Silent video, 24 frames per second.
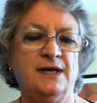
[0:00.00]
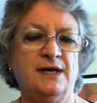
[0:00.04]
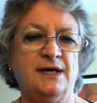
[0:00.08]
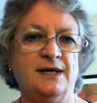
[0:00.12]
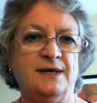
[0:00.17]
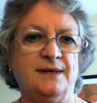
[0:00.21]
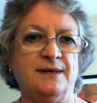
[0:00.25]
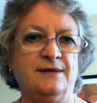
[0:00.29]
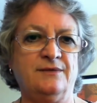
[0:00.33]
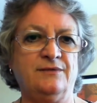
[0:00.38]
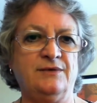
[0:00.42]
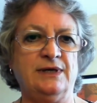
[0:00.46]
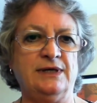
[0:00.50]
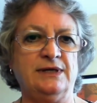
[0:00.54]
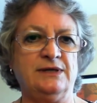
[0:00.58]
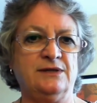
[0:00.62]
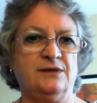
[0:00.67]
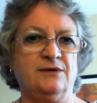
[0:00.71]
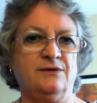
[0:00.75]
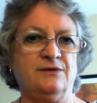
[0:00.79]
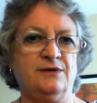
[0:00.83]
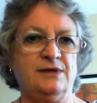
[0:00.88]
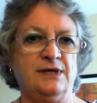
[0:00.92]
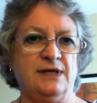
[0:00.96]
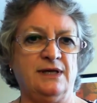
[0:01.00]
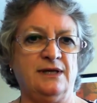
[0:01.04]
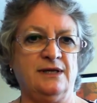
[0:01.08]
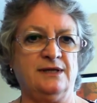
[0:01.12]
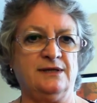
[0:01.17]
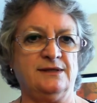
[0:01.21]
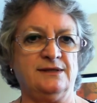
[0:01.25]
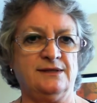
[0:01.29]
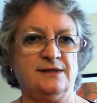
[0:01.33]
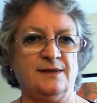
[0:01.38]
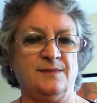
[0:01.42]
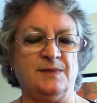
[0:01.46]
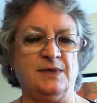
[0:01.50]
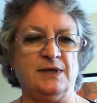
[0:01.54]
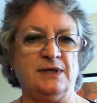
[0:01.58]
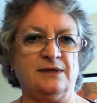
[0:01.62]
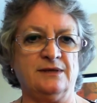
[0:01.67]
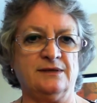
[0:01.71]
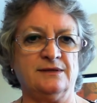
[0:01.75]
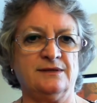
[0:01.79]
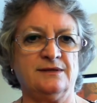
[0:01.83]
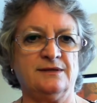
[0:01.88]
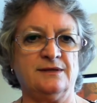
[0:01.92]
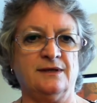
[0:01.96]
I really don't think it's something
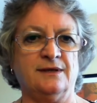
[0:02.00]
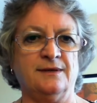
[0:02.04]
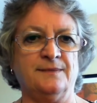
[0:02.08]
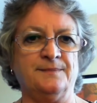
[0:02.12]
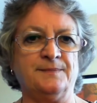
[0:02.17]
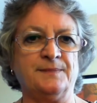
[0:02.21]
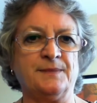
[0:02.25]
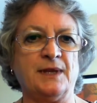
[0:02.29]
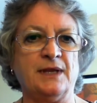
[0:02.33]
that's have